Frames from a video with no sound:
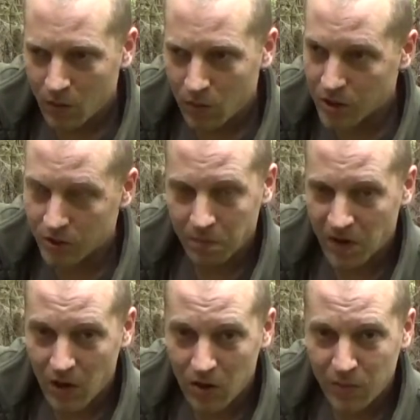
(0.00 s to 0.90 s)
Which is
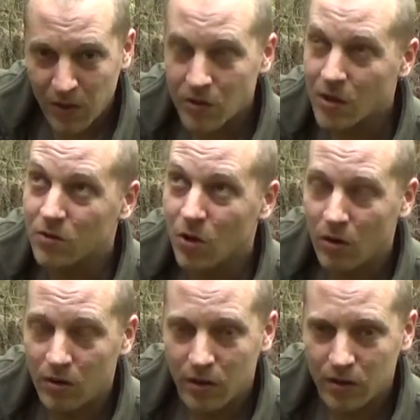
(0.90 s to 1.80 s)
fair enough, because there's not
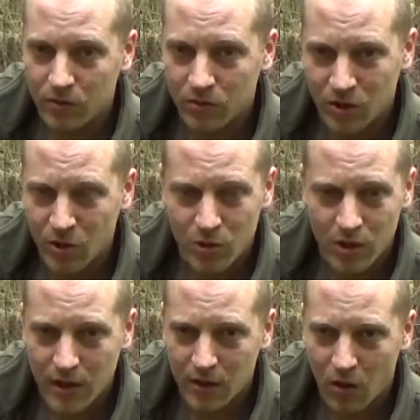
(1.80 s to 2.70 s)

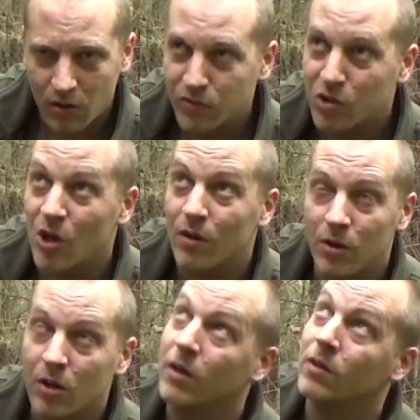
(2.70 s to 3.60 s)
usually a lot of
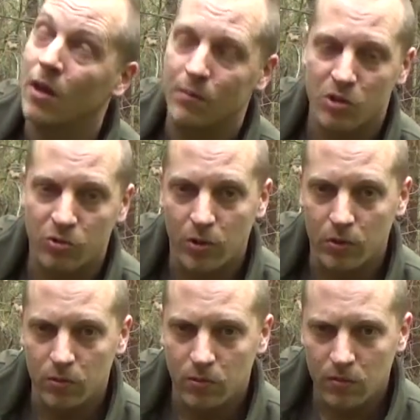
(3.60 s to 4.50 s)
sun that comes
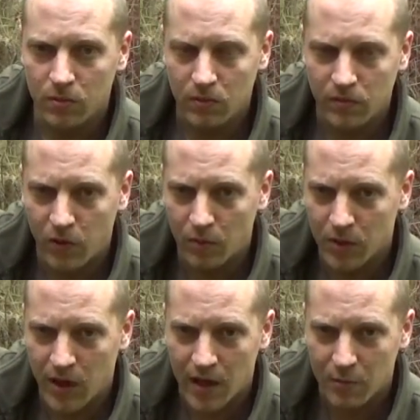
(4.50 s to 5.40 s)
through from
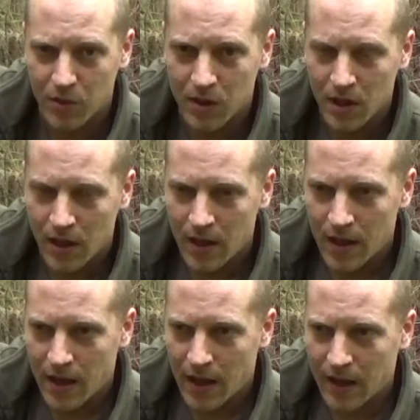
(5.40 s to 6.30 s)
the canopy,
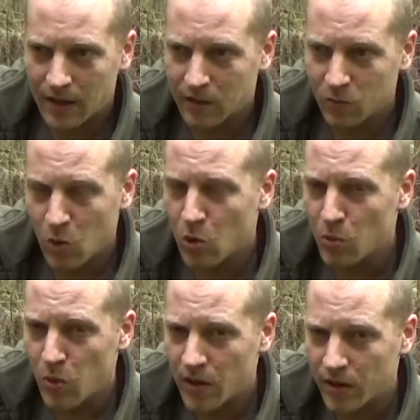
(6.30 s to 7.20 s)
and in
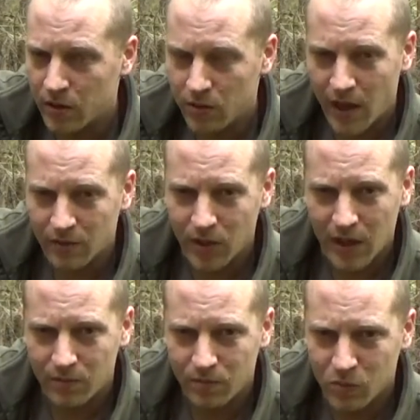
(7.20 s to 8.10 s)
warmer weather you
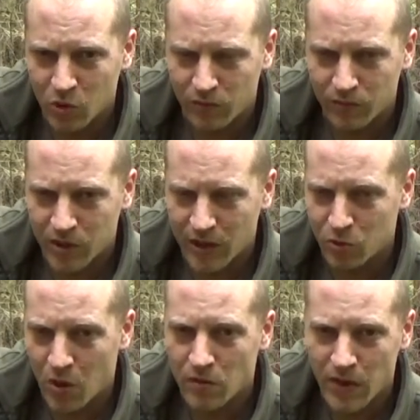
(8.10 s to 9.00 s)
can start
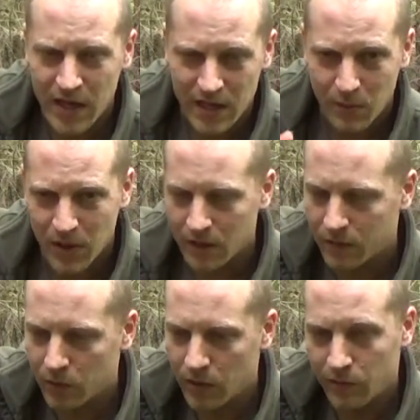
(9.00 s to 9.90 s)
to overheat a bit
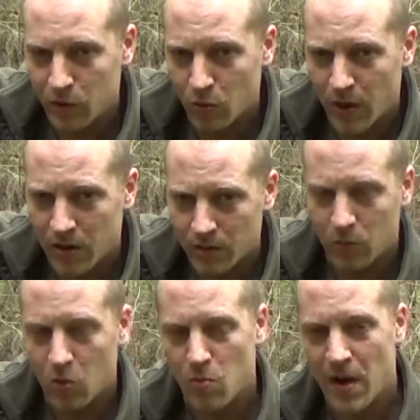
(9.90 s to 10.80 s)
if you're wearing a
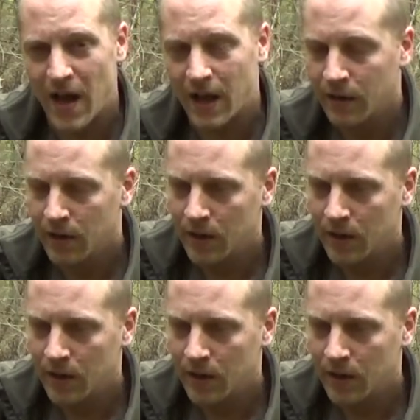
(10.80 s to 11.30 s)
warm hat.